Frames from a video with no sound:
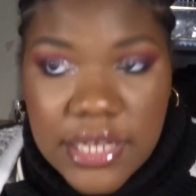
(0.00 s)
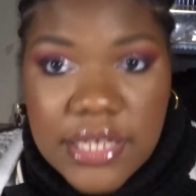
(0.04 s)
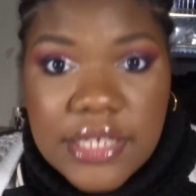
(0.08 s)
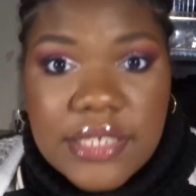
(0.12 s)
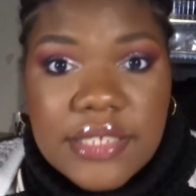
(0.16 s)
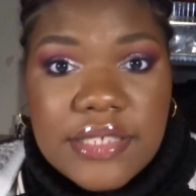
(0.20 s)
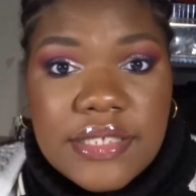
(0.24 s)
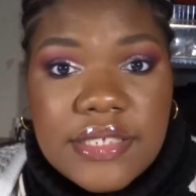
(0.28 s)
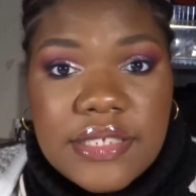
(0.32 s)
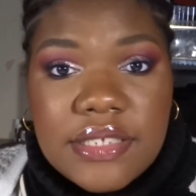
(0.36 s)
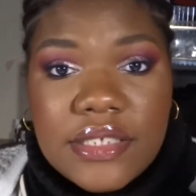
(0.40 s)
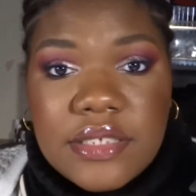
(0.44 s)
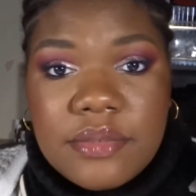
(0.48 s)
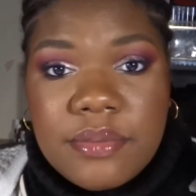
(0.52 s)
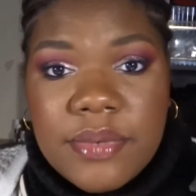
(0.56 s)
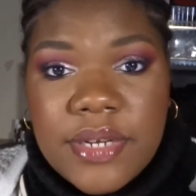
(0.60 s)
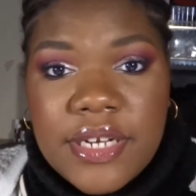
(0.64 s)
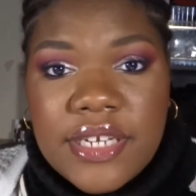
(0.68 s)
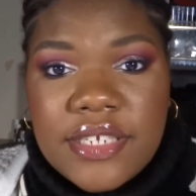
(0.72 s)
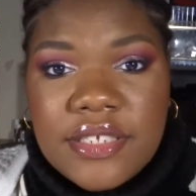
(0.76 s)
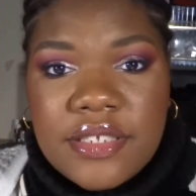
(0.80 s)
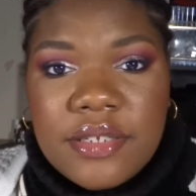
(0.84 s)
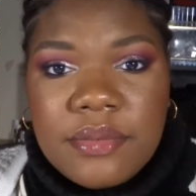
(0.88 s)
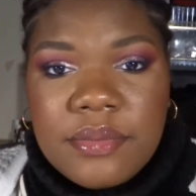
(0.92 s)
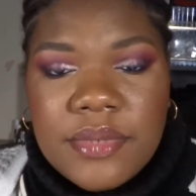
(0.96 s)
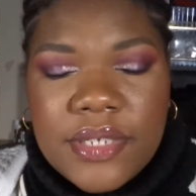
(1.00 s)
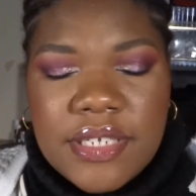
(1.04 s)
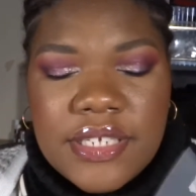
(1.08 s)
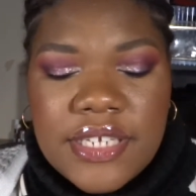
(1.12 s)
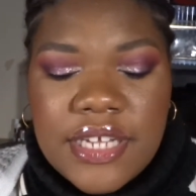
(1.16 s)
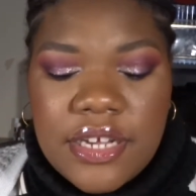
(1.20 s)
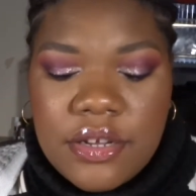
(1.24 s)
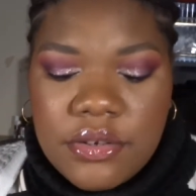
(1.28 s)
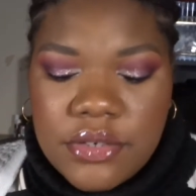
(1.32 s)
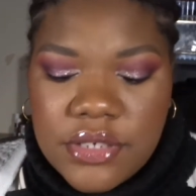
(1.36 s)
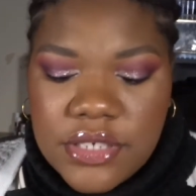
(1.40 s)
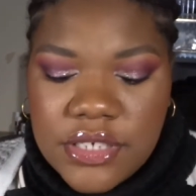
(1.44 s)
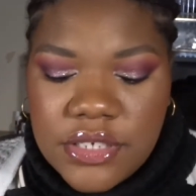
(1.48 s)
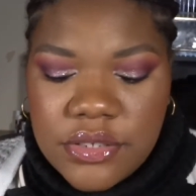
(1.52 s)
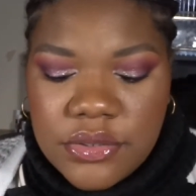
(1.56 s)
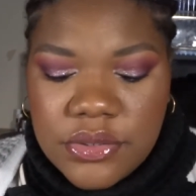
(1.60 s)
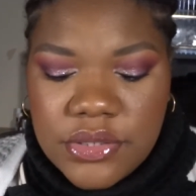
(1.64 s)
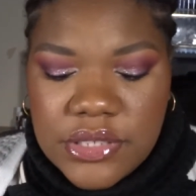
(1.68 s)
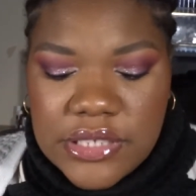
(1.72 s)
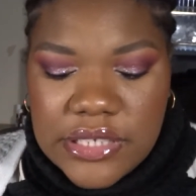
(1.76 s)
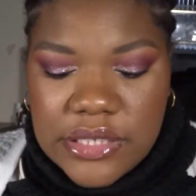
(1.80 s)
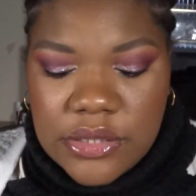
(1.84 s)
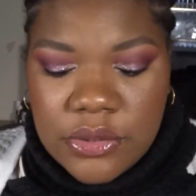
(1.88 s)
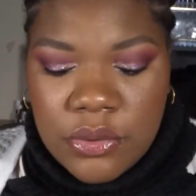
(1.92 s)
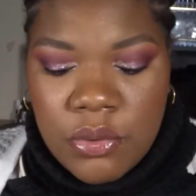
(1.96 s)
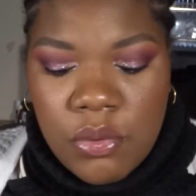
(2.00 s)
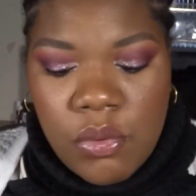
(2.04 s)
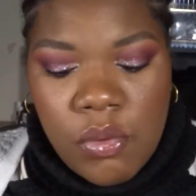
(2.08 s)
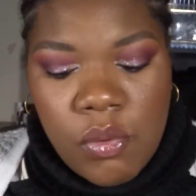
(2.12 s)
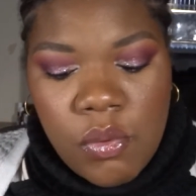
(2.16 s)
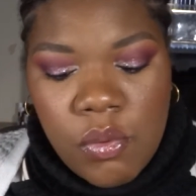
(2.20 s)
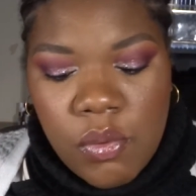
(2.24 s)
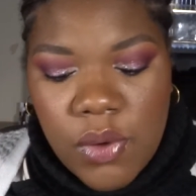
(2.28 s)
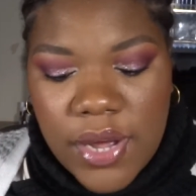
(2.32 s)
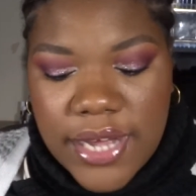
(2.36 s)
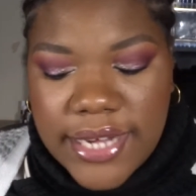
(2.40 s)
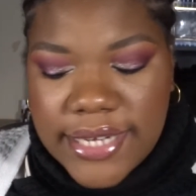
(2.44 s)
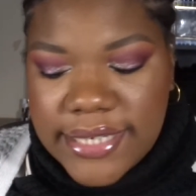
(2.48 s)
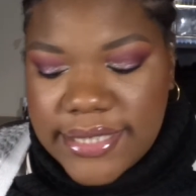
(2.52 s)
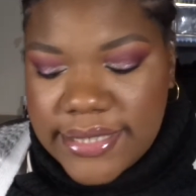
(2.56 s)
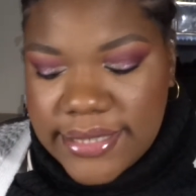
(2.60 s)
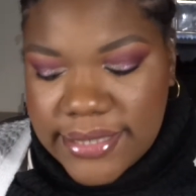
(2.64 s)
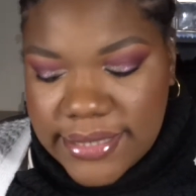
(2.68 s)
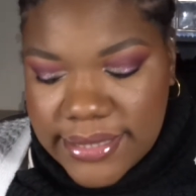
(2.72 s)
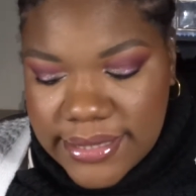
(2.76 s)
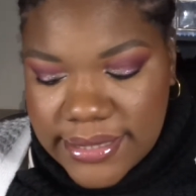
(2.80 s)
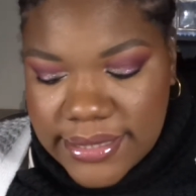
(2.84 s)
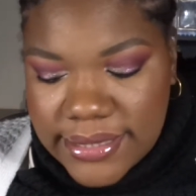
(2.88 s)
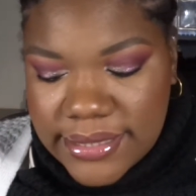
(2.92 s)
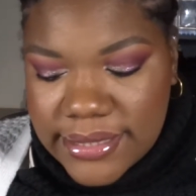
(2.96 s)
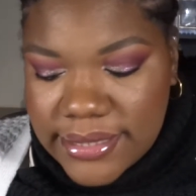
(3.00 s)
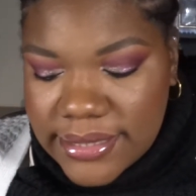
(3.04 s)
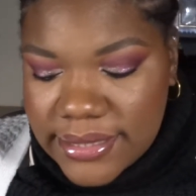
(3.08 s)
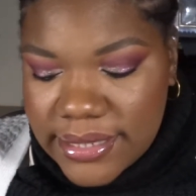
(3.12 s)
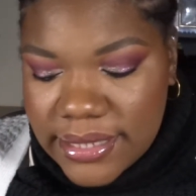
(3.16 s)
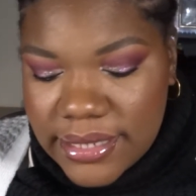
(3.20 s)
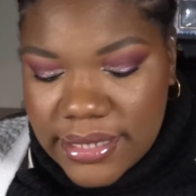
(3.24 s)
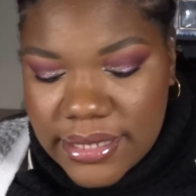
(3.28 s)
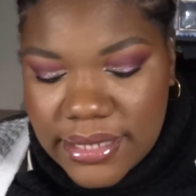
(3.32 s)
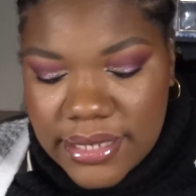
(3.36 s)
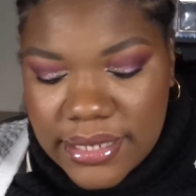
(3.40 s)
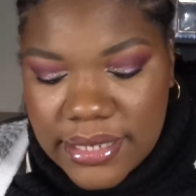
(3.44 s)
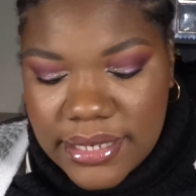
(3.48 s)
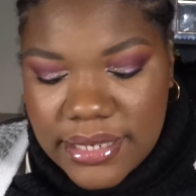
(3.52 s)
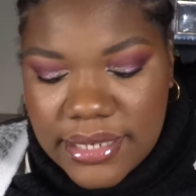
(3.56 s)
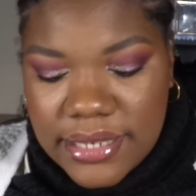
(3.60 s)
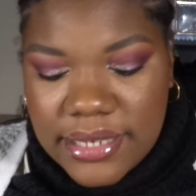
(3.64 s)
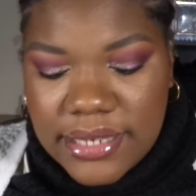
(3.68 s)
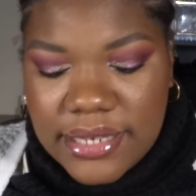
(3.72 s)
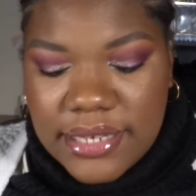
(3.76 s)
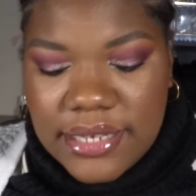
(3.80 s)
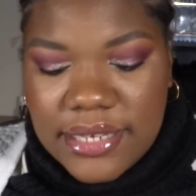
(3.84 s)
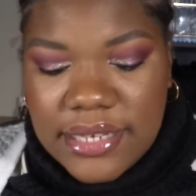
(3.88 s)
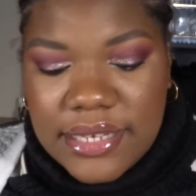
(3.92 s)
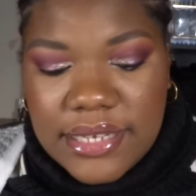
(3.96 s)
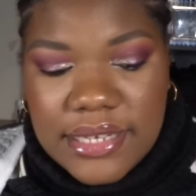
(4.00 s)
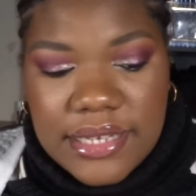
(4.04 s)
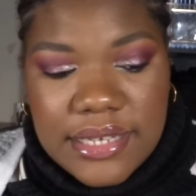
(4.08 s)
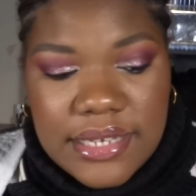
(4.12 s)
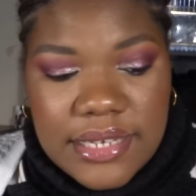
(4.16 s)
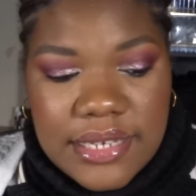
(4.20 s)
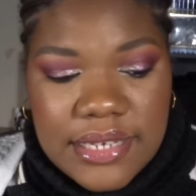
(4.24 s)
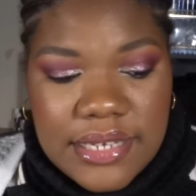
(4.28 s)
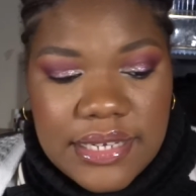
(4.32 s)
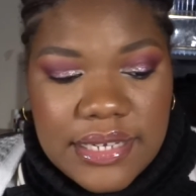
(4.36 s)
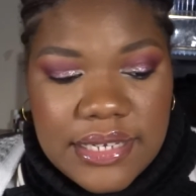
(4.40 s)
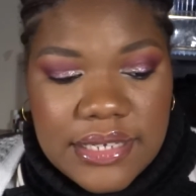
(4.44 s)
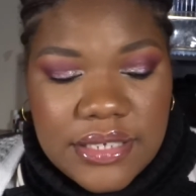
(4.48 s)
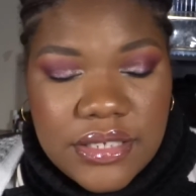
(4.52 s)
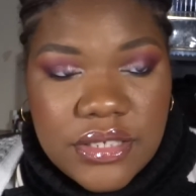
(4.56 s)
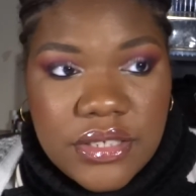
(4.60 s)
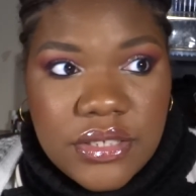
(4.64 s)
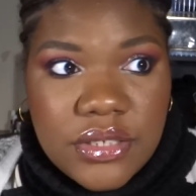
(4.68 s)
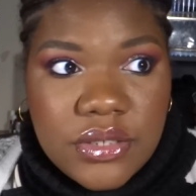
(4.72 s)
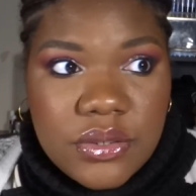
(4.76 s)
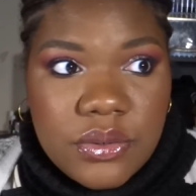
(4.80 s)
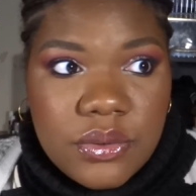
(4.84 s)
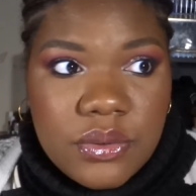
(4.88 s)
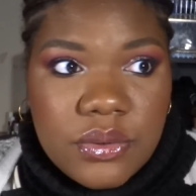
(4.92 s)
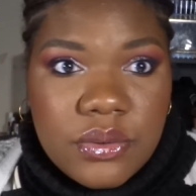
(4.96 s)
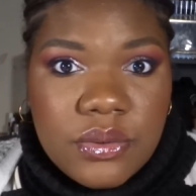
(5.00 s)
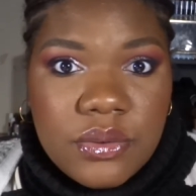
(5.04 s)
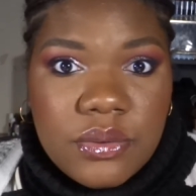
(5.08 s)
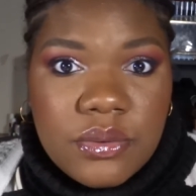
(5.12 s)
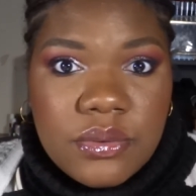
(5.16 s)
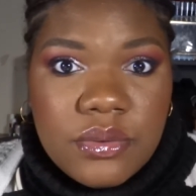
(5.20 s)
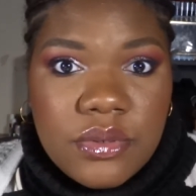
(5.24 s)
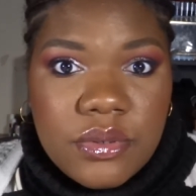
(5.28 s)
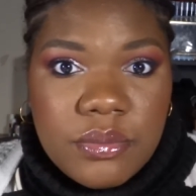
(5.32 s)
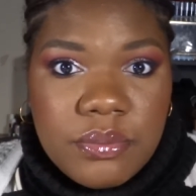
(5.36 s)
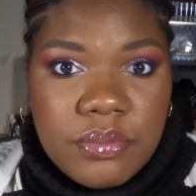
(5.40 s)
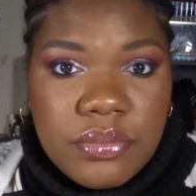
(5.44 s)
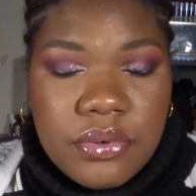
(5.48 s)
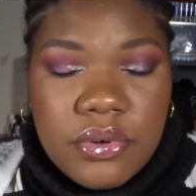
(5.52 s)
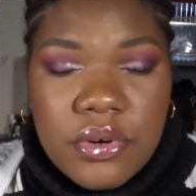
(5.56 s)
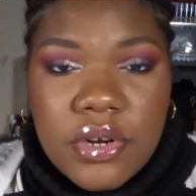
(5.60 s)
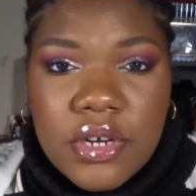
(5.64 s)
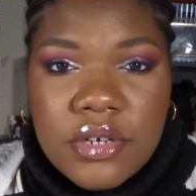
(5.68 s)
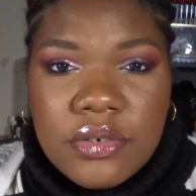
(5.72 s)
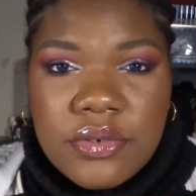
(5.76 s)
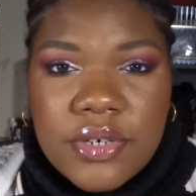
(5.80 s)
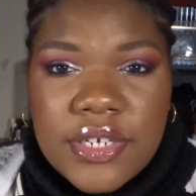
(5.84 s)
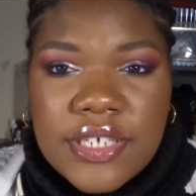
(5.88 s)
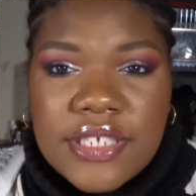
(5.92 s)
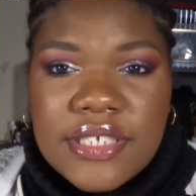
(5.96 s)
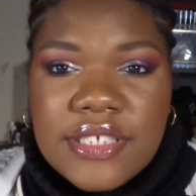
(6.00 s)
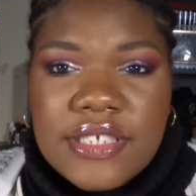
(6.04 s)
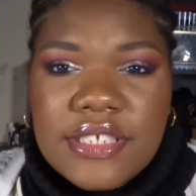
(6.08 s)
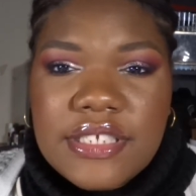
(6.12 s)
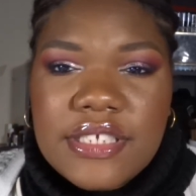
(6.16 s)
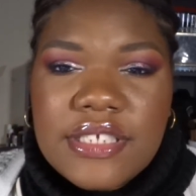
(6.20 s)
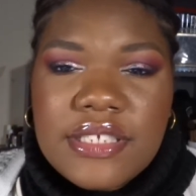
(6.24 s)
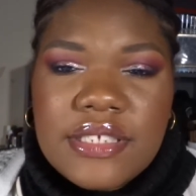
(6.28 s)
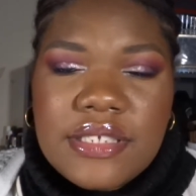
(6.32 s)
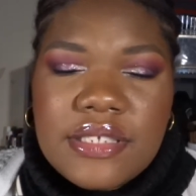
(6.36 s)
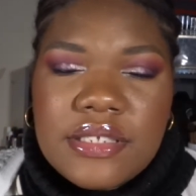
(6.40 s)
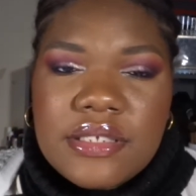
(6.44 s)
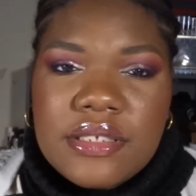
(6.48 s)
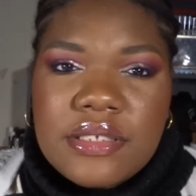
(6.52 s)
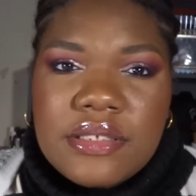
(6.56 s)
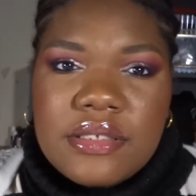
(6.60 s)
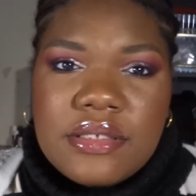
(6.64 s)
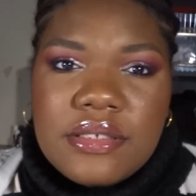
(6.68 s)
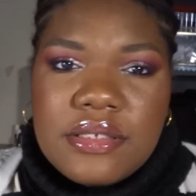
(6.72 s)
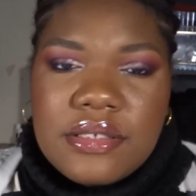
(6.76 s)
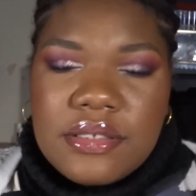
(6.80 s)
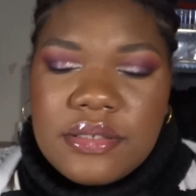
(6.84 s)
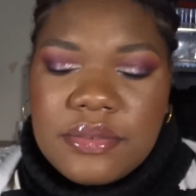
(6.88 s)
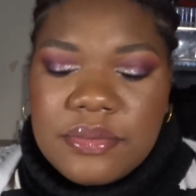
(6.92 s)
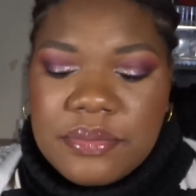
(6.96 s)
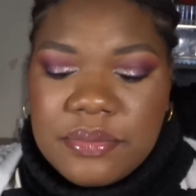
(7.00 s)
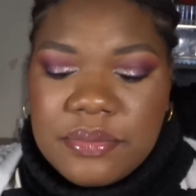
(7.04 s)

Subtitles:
Since my last update, I only used it twice, so the progress isn't